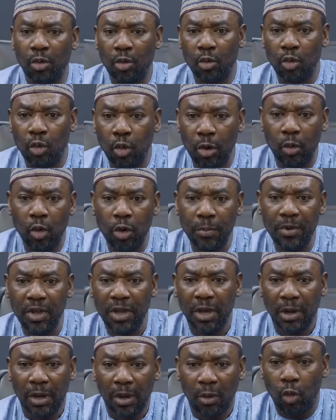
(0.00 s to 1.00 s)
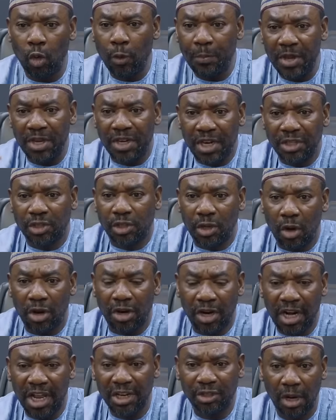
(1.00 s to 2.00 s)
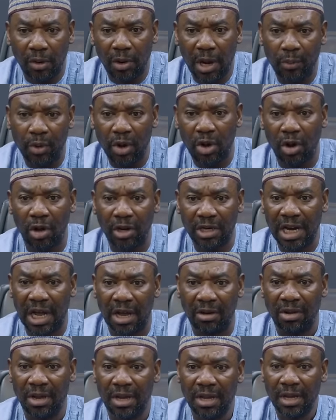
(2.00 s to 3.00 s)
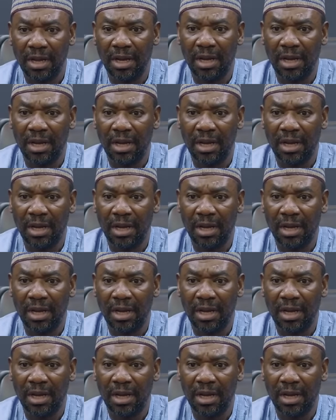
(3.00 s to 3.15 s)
Who be this your relation where we call now?